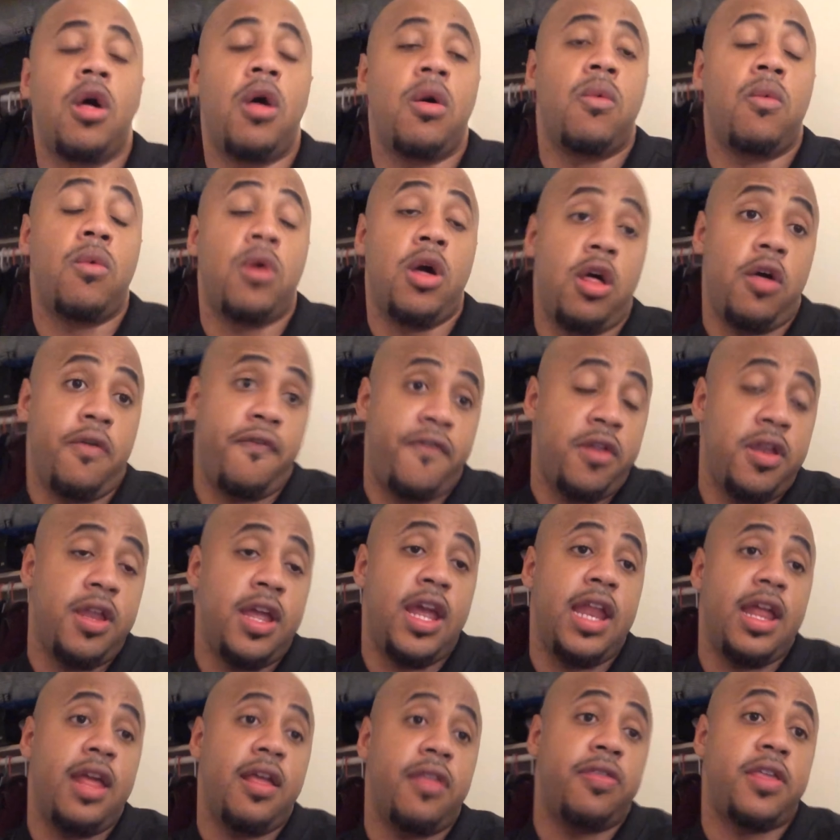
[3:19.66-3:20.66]
well, if you
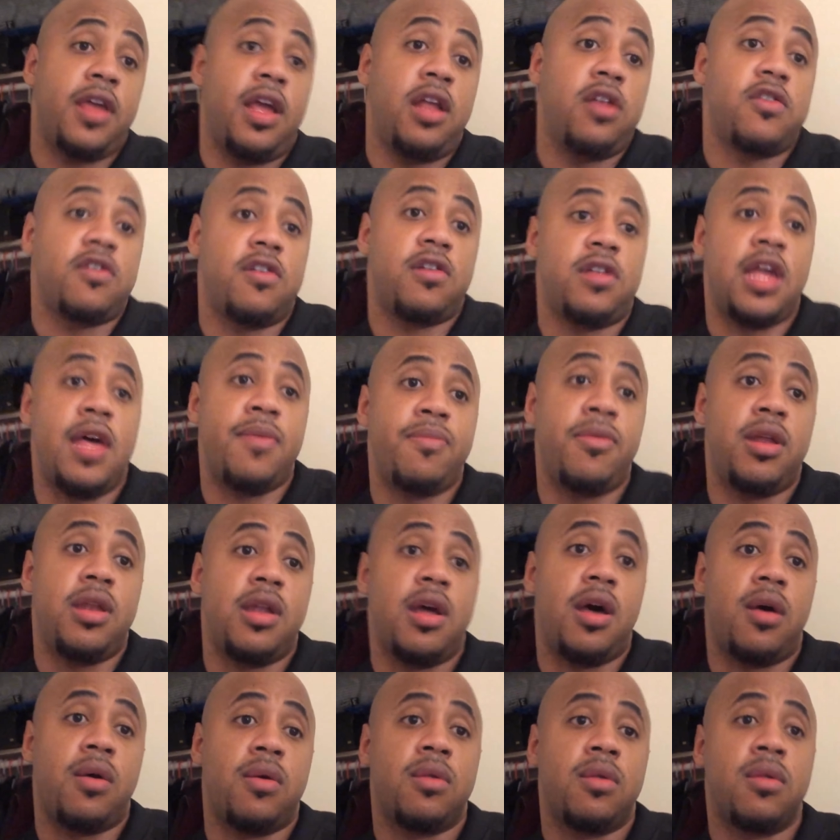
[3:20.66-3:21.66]
need anything, just let me
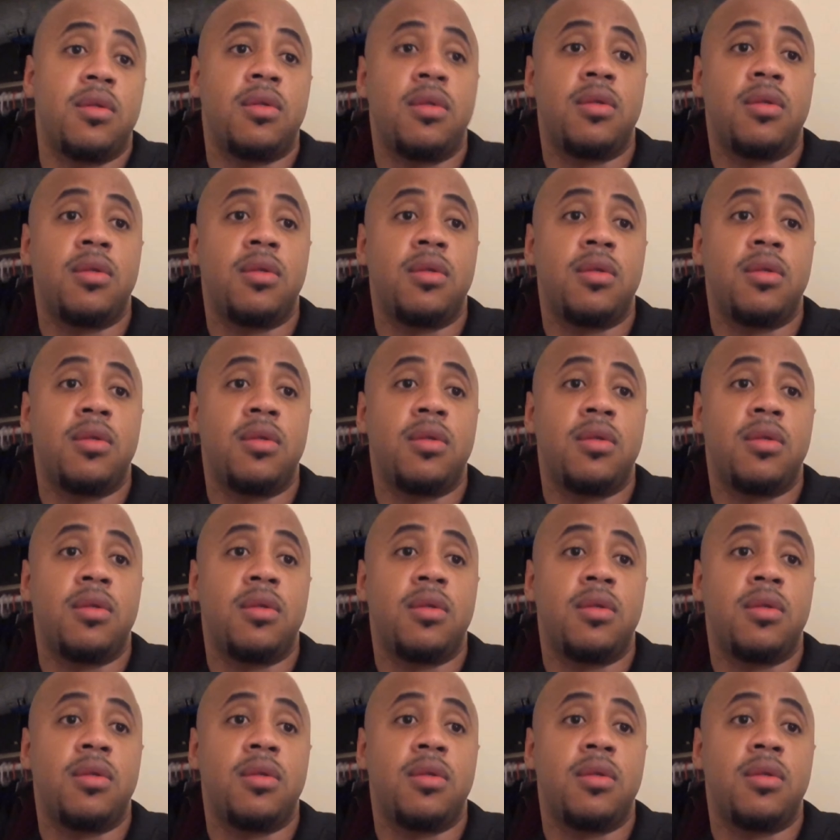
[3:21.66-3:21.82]
know.